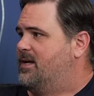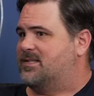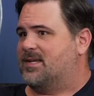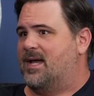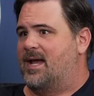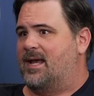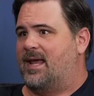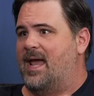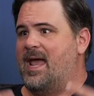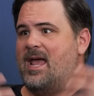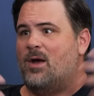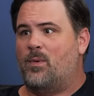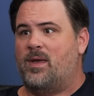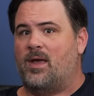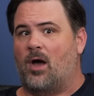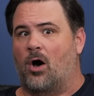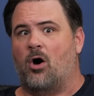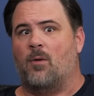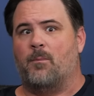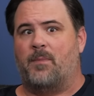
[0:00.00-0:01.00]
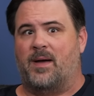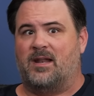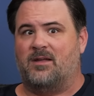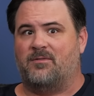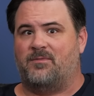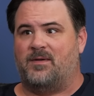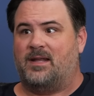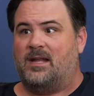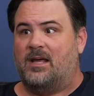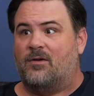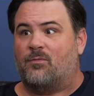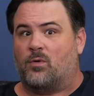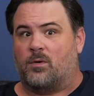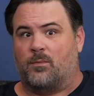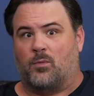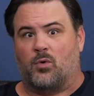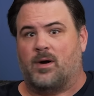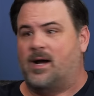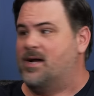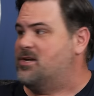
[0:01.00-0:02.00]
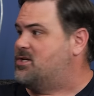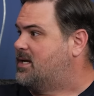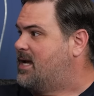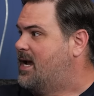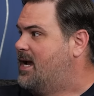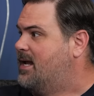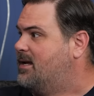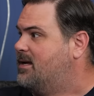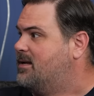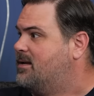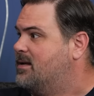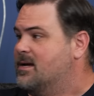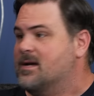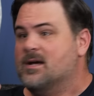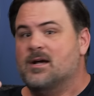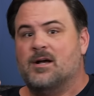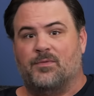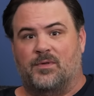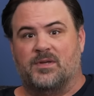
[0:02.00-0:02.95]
it's like hey we all benefit if we're more educated yes.